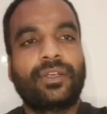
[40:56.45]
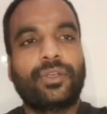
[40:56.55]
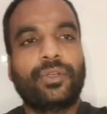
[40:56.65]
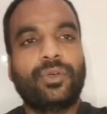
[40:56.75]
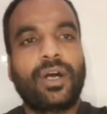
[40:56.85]

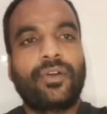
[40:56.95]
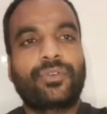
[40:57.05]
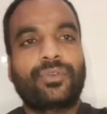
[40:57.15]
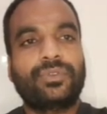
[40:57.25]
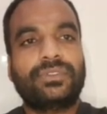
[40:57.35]
You have
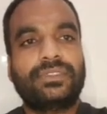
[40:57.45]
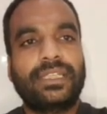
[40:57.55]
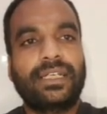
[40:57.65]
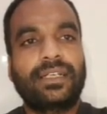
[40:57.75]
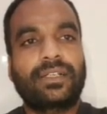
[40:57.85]
to
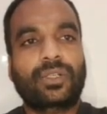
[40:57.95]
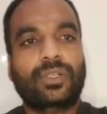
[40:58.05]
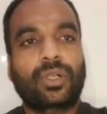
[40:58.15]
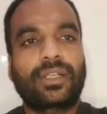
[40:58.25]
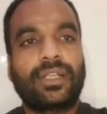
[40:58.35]
check
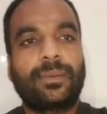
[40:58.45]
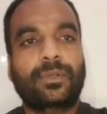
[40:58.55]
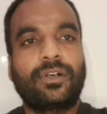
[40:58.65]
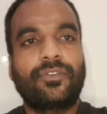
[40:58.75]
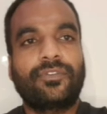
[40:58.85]
total number
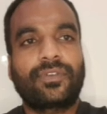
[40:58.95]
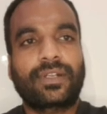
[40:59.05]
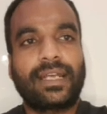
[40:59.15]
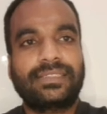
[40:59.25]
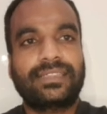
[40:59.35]
of
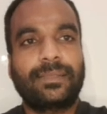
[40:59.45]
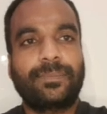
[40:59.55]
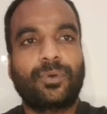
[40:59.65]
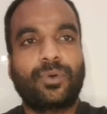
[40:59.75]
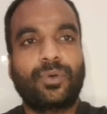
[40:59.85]
right side
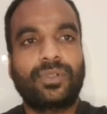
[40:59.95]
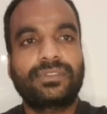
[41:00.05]
poles